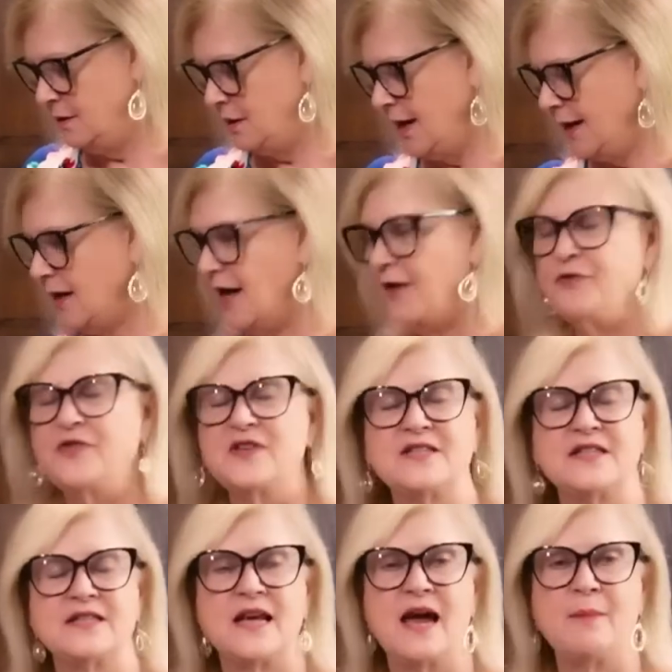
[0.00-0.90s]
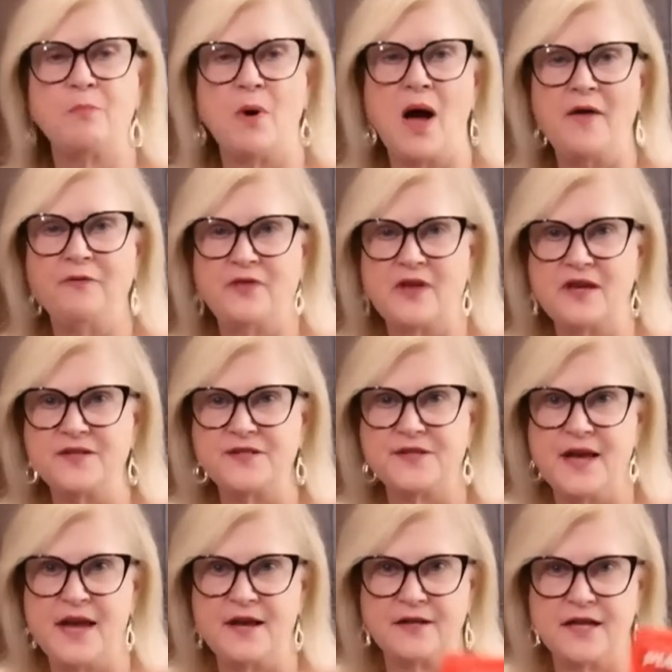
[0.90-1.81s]
I got this, I bought
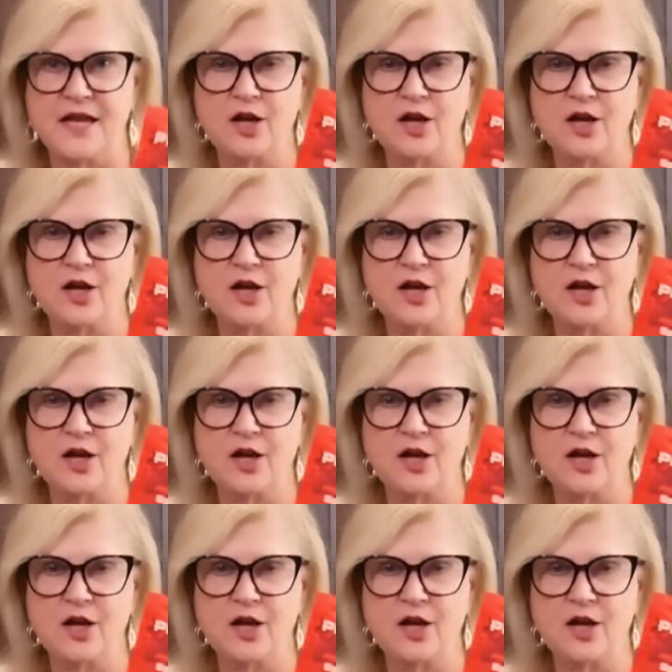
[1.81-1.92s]
this at